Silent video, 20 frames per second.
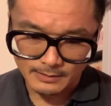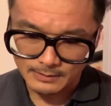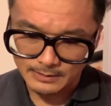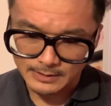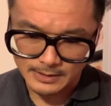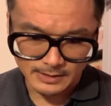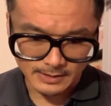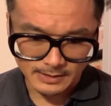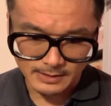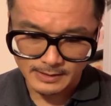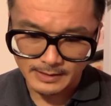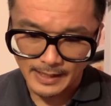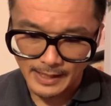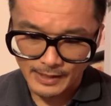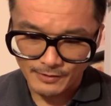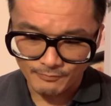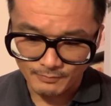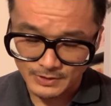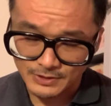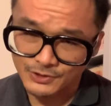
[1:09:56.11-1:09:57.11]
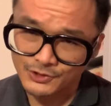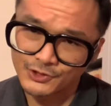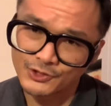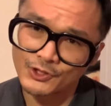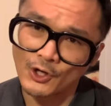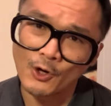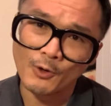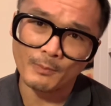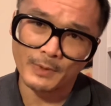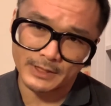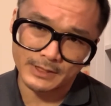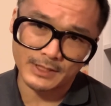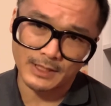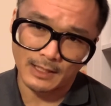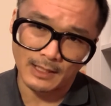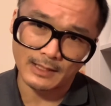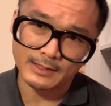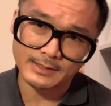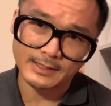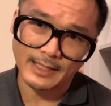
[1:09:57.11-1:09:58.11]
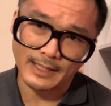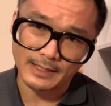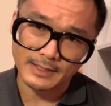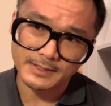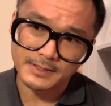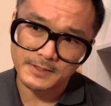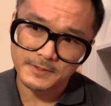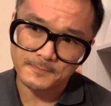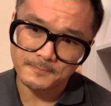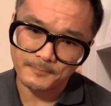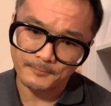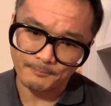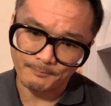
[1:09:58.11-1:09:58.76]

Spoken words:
just gave me so much context